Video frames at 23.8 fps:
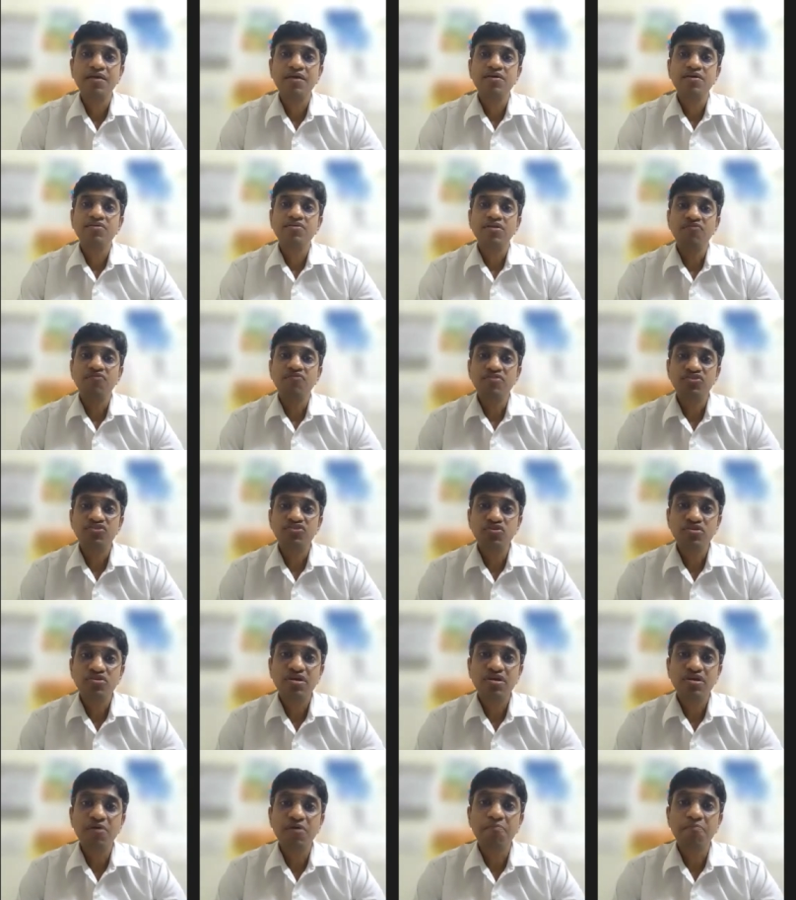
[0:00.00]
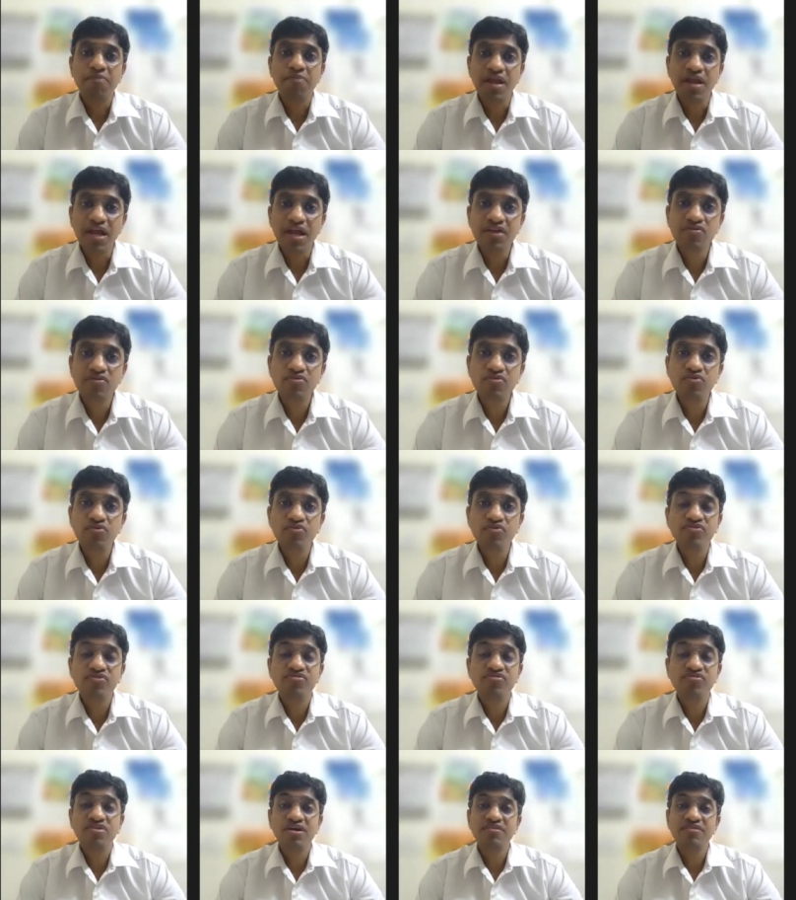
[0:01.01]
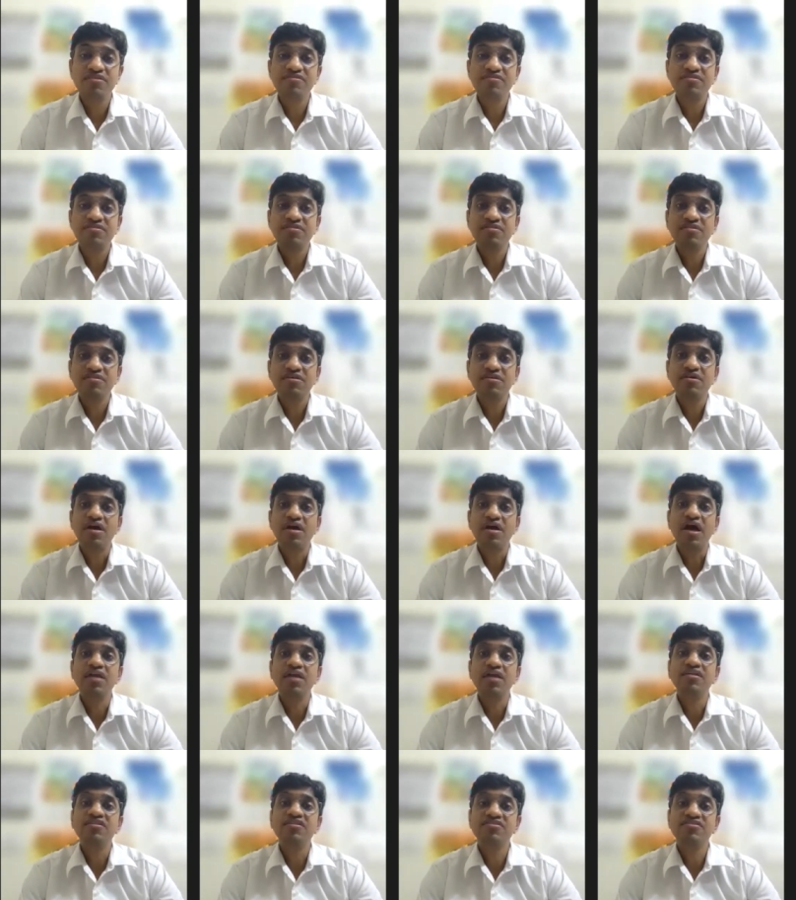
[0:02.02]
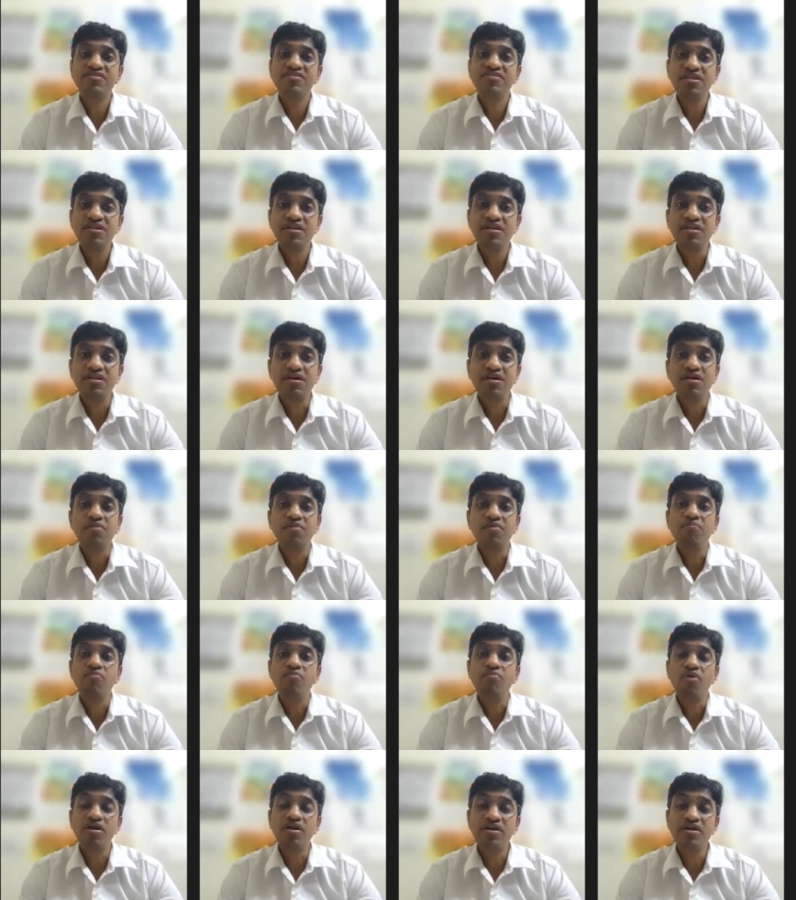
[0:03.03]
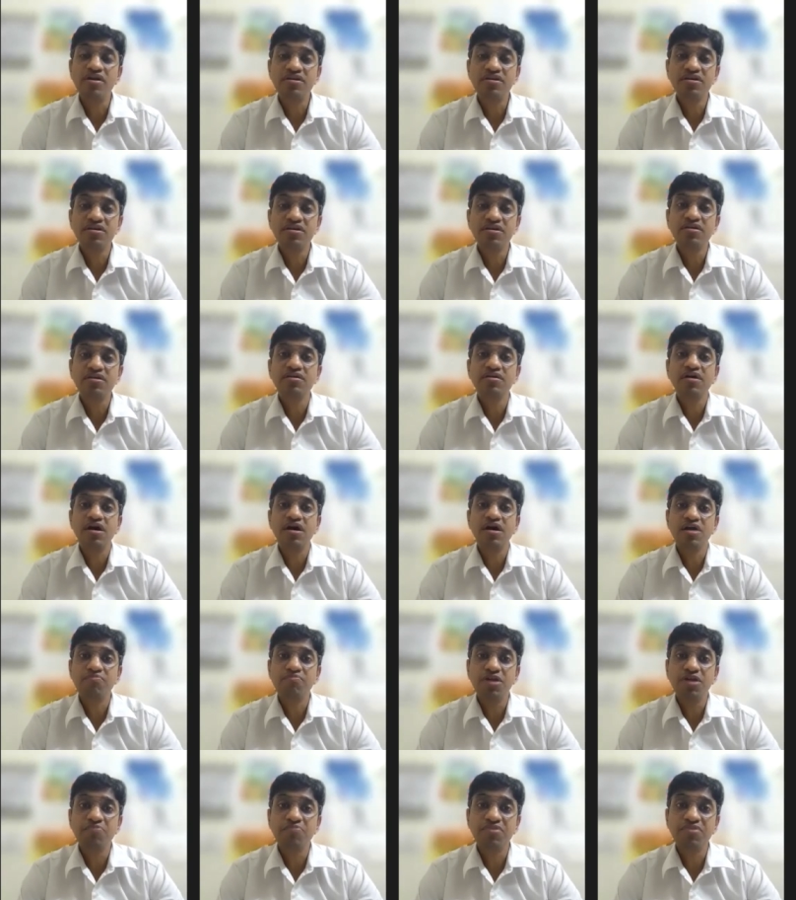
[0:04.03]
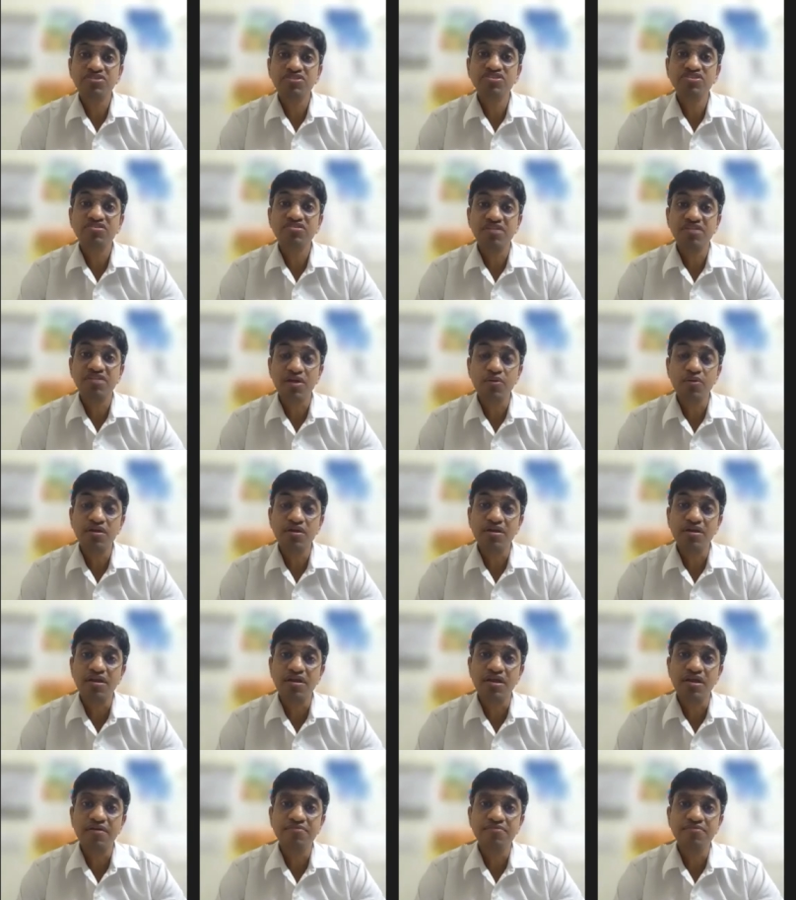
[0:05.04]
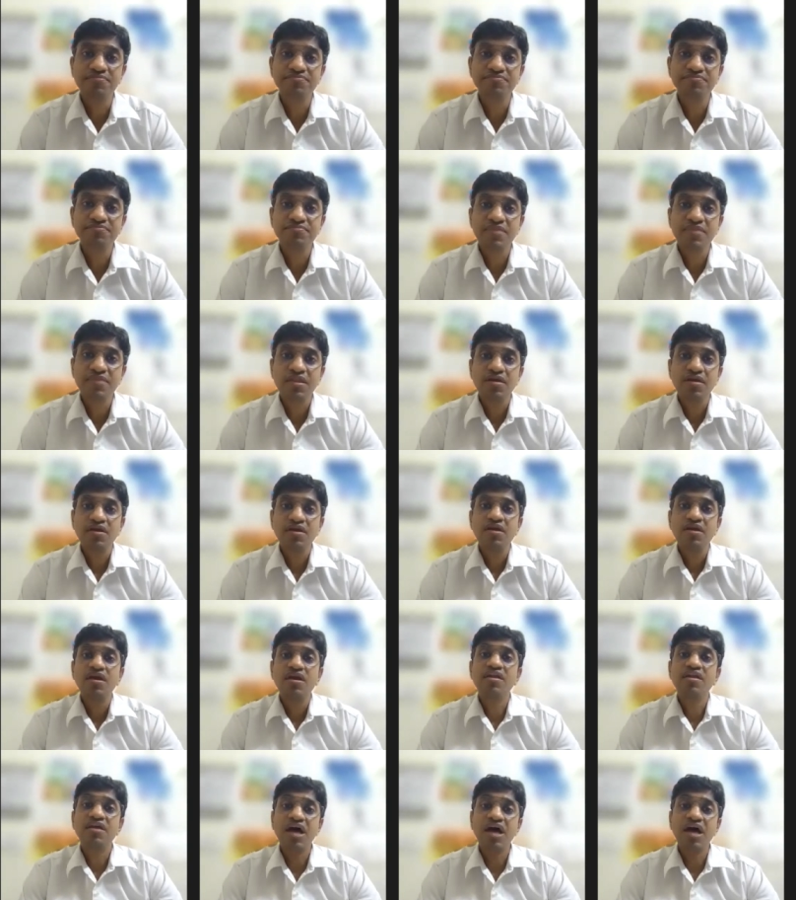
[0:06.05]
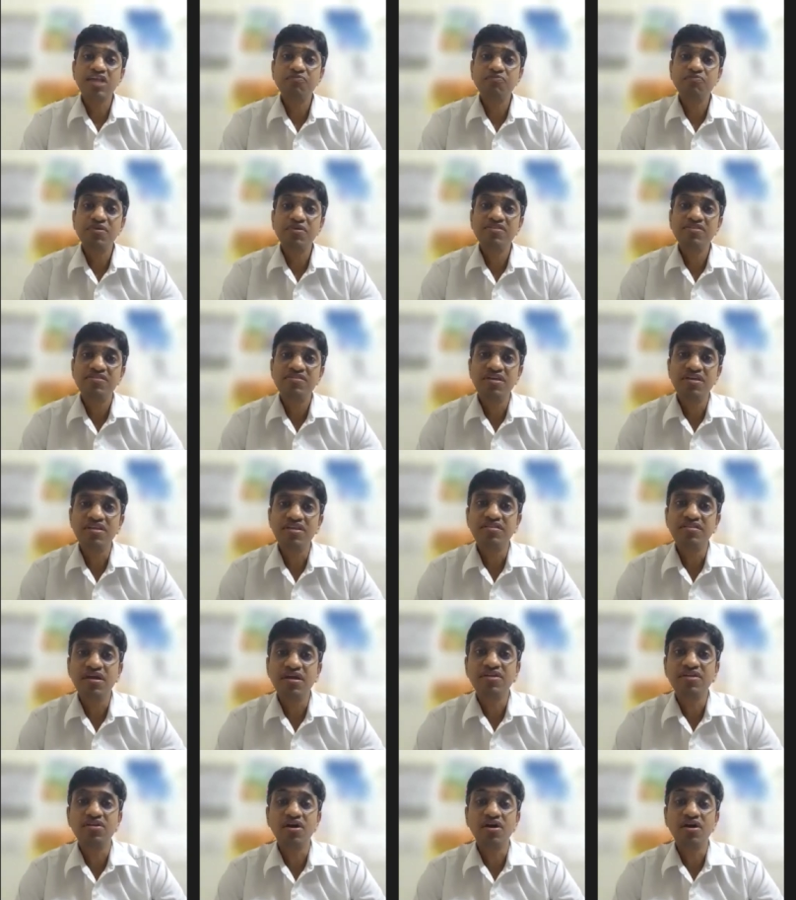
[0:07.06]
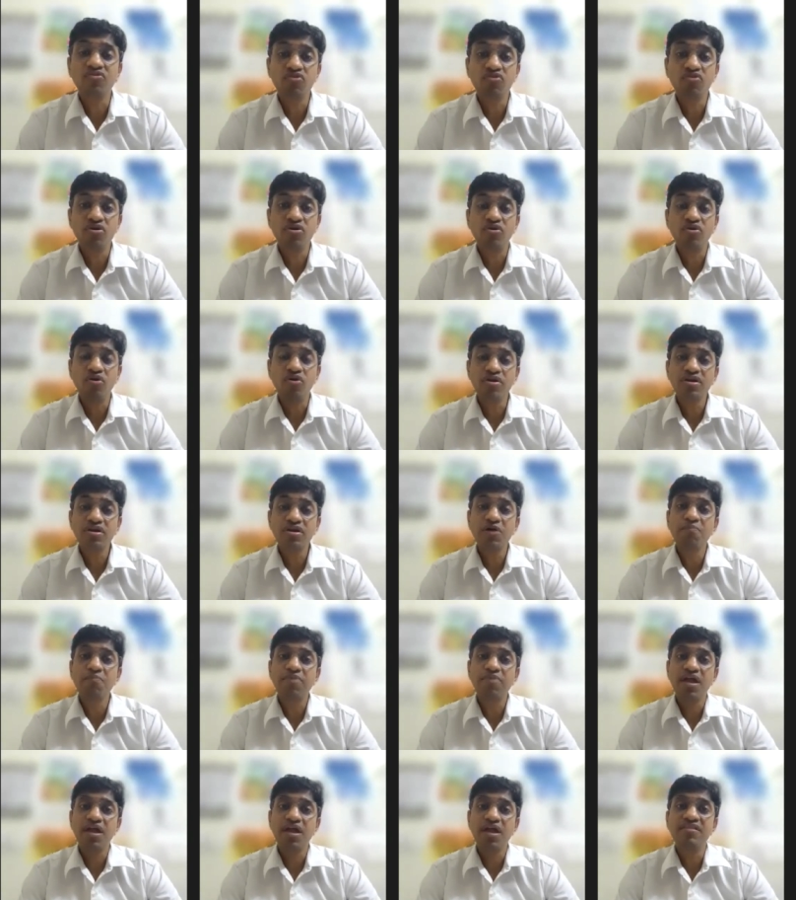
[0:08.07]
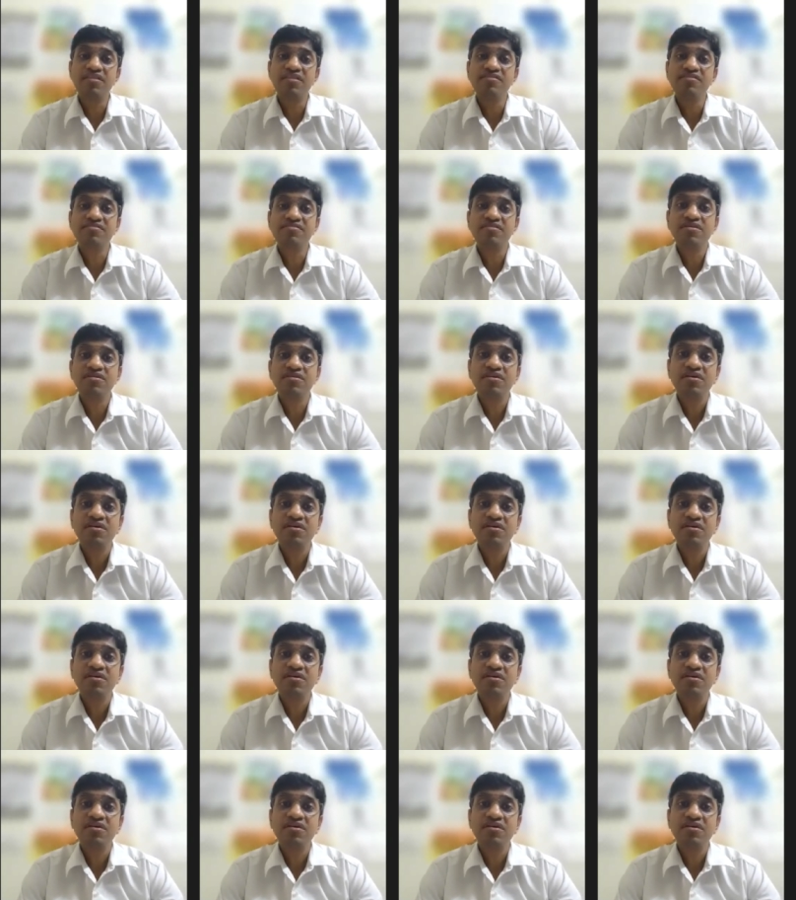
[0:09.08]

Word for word: Now we should comply to those drugs and still monitor our blood pressure regularly. It has been seen that non- non-compliance